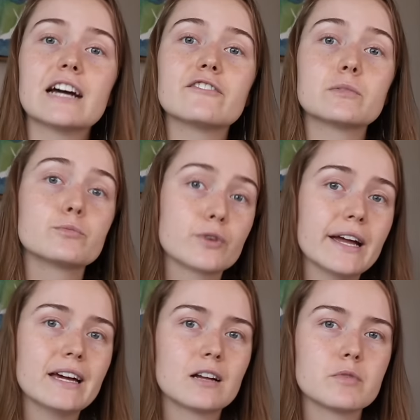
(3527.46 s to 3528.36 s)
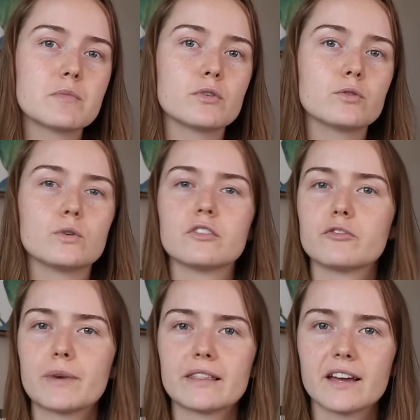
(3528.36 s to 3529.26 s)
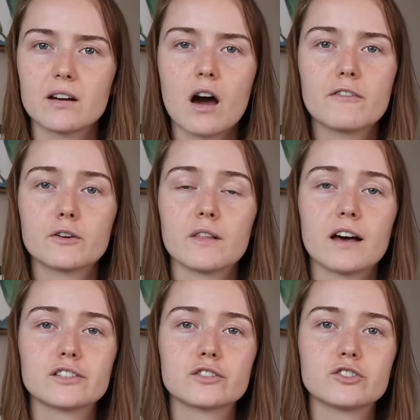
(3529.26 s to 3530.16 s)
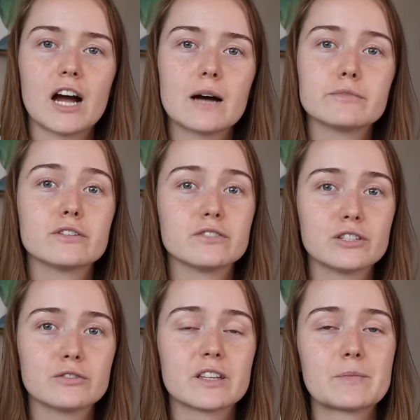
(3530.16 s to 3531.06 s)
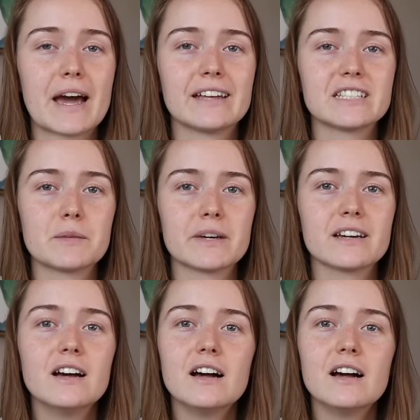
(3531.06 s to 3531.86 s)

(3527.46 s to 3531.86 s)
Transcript: from preying on people who have been laid off or lost their jobs due to the pandemic,